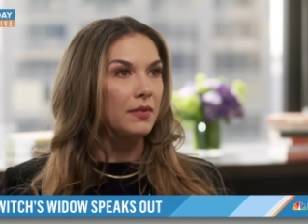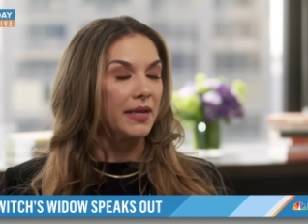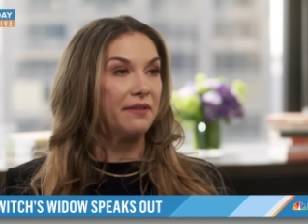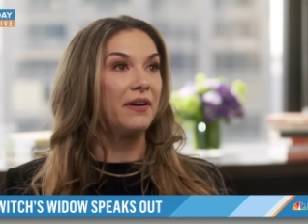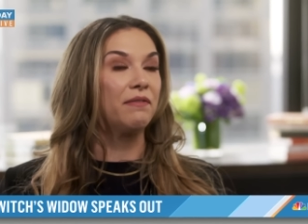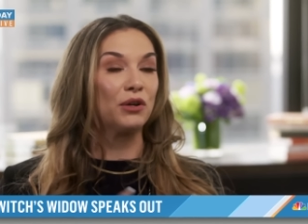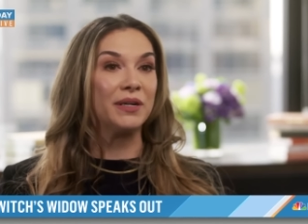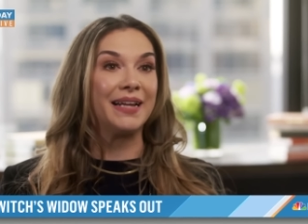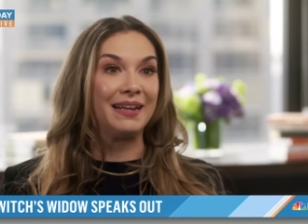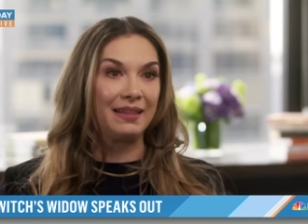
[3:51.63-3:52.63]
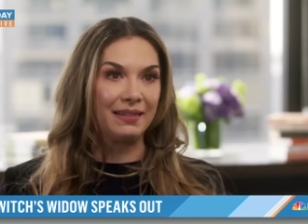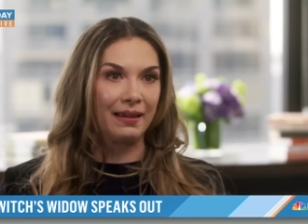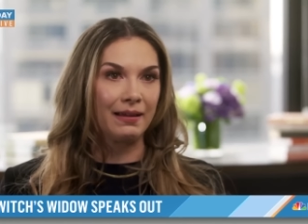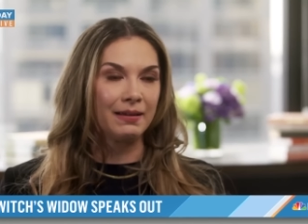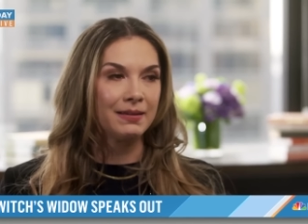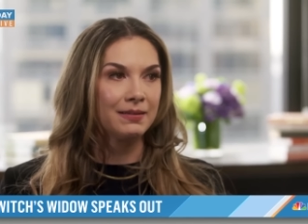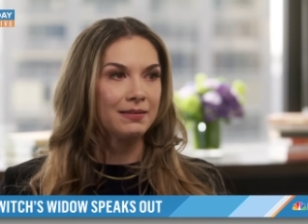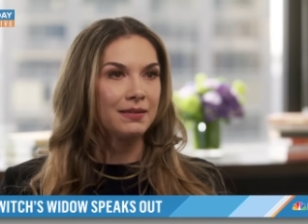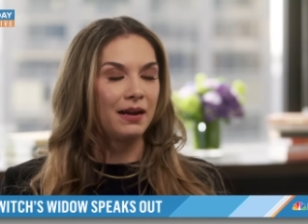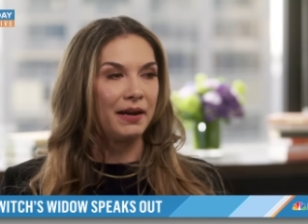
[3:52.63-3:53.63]
if I've learned anything,
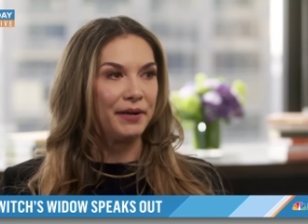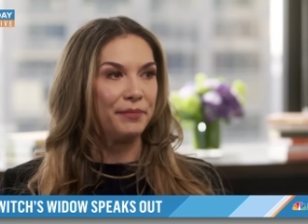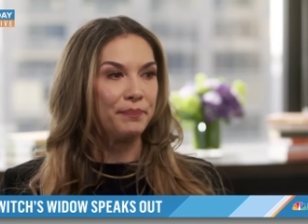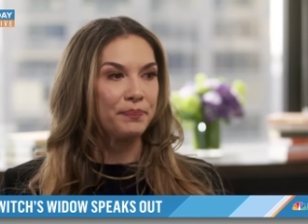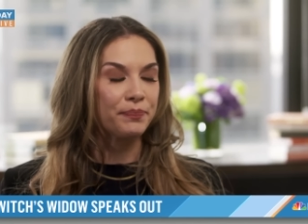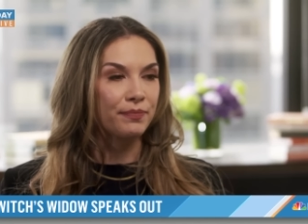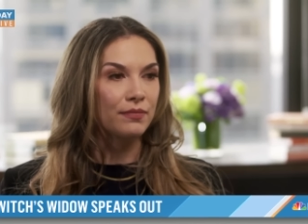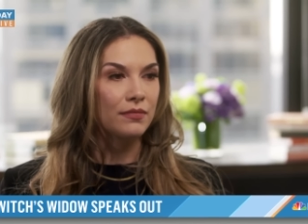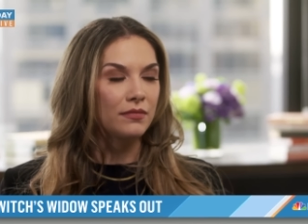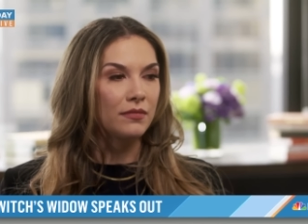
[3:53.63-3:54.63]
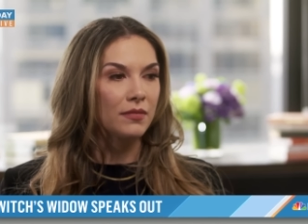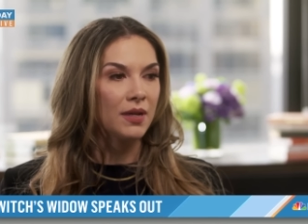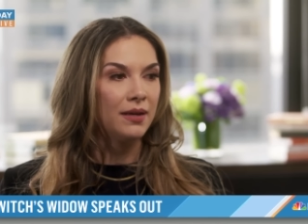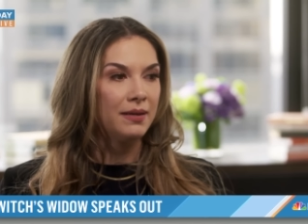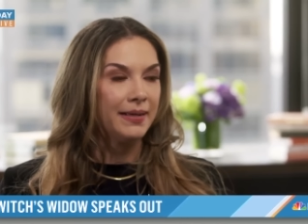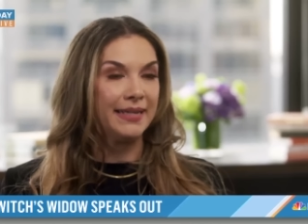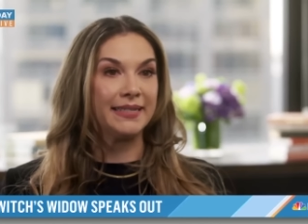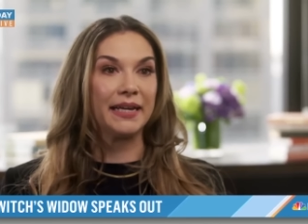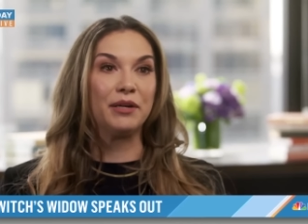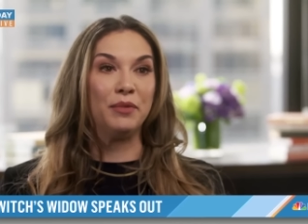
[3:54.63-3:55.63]
um, is
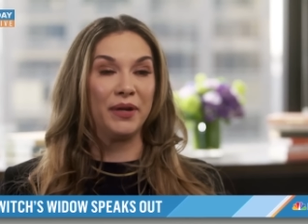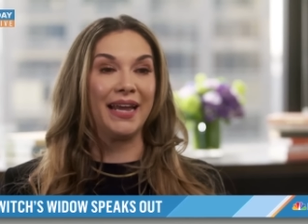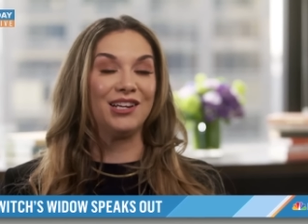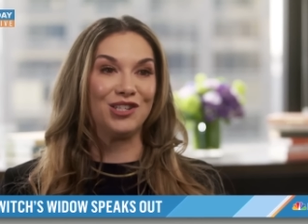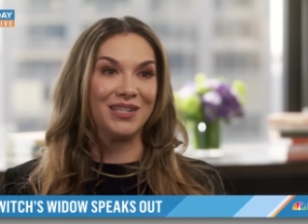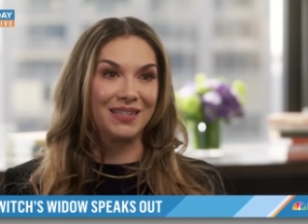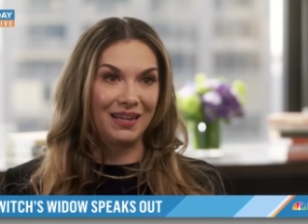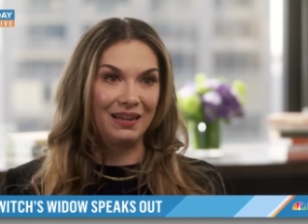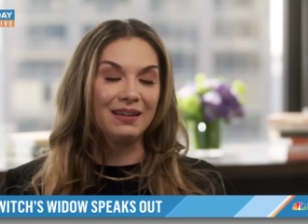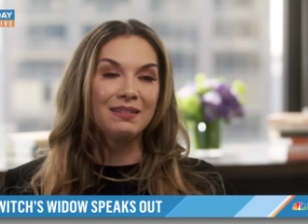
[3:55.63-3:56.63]
that communication is key.